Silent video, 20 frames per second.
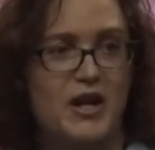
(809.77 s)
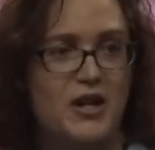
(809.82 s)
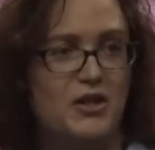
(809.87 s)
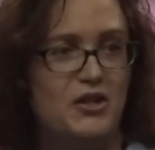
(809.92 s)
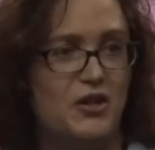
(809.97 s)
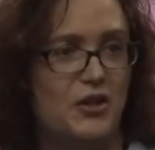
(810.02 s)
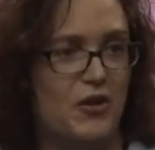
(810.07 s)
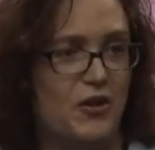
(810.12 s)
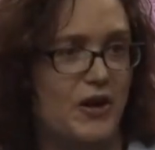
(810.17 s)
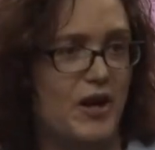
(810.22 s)

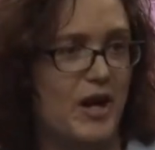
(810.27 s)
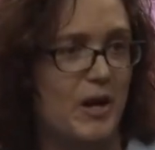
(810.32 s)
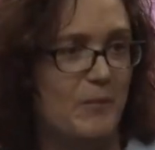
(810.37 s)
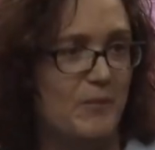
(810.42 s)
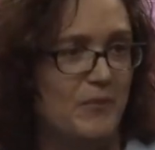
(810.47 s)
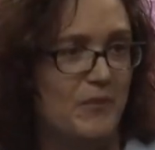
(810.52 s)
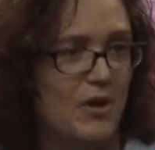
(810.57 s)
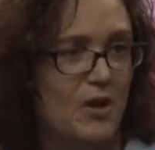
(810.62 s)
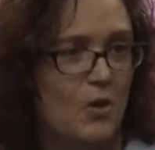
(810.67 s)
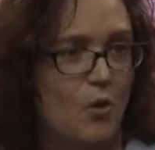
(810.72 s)
Instagram,
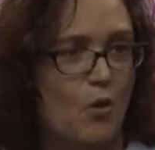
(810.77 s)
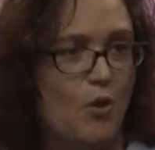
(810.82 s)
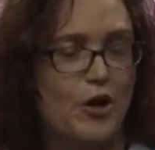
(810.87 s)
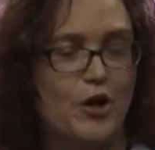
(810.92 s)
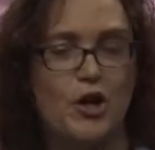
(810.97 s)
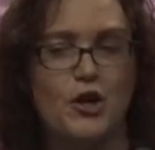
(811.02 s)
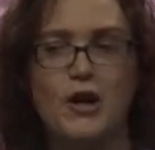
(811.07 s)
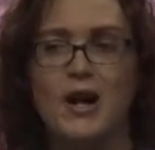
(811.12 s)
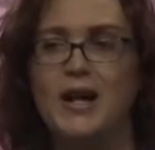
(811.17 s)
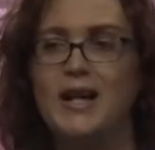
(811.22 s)
or
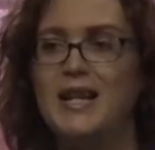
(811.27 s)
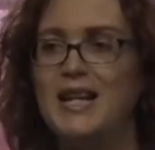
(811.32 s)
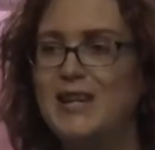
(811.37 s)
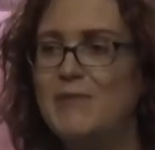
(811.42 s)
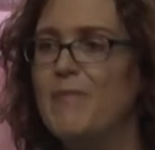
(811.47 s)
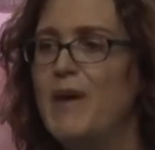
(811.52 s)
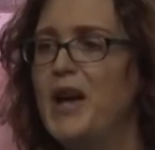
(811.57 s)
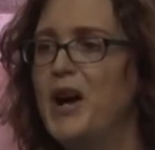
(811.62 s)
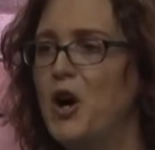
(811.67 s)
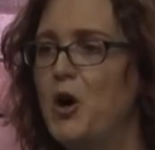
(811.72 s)
you're on
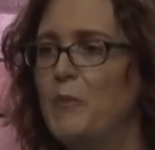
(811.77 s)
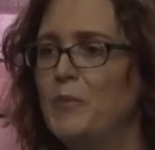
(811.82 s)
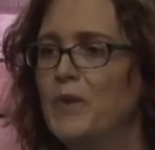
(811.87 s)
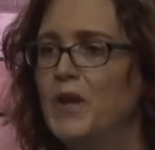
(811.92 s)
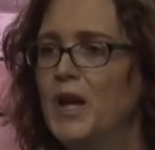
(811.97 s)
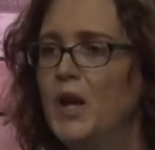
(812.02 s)
email.